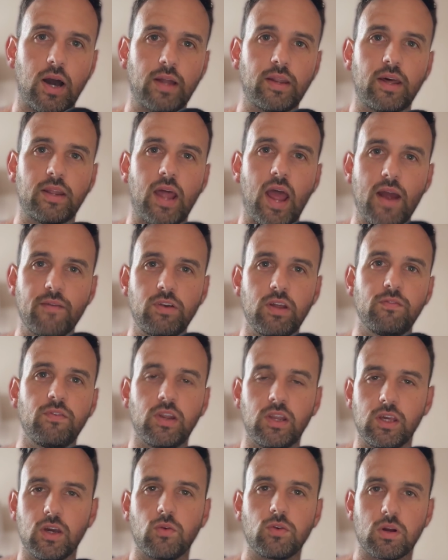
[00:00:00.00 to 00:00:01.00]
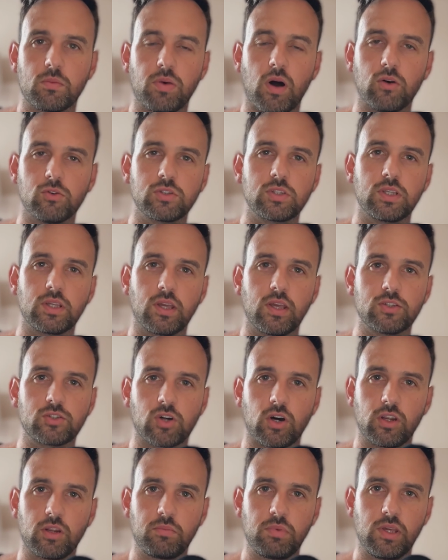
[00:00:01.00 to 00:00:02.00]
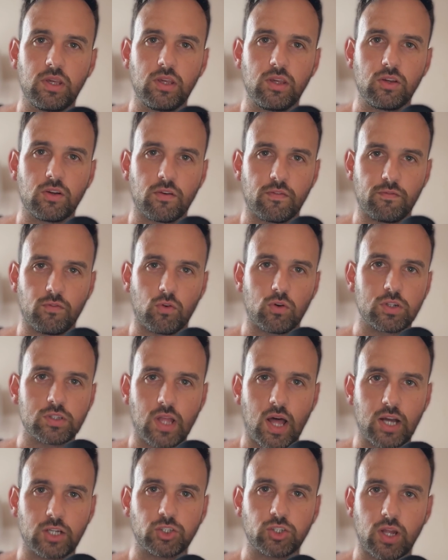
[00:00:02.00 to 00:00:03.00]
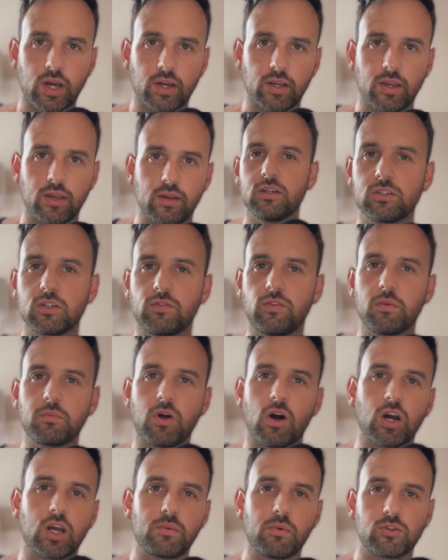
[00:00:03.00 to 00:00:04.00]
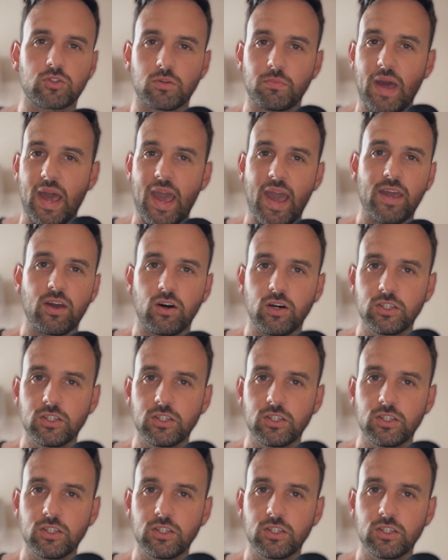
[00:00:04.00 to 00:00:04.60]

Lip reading: And then every video you're posting, it's going to be your first hashtag. So if I'm talking about some AI